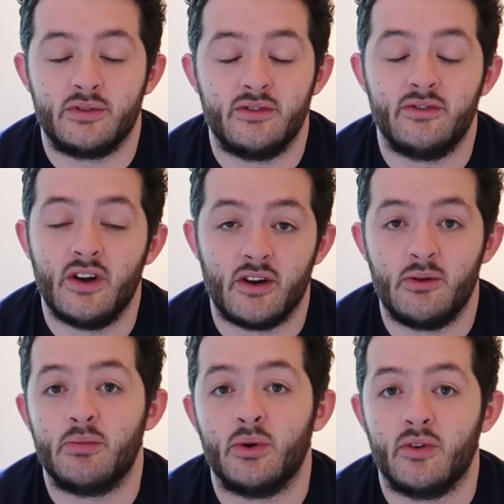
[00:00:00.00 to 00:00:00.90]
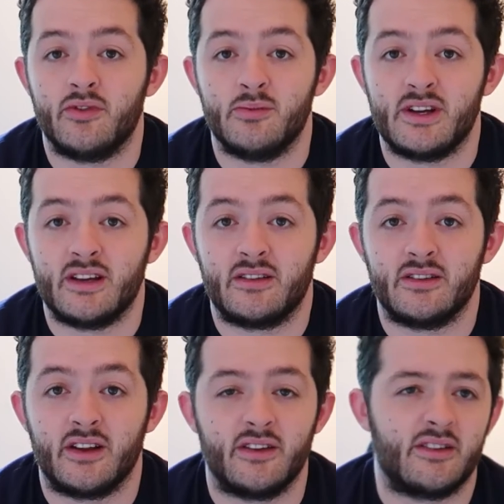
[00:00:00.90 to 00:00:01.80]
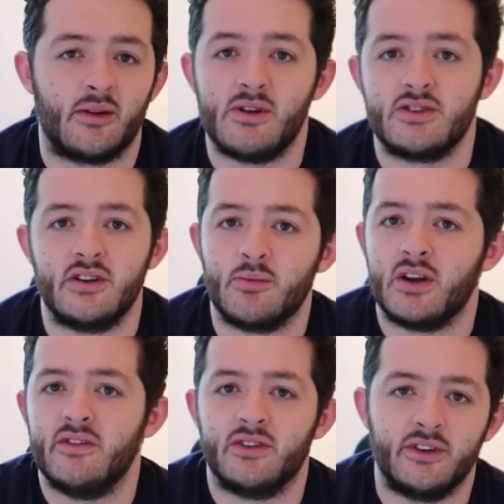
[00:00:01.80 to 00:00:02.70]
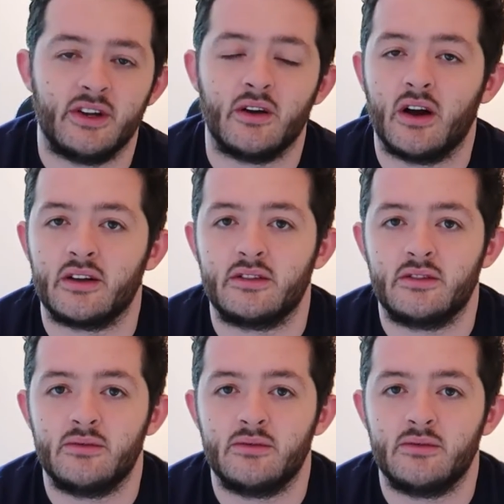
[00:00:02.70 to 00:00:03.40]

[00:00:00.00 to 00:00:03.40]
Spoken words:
which is very important for me, because as I mentioned in the previous video, I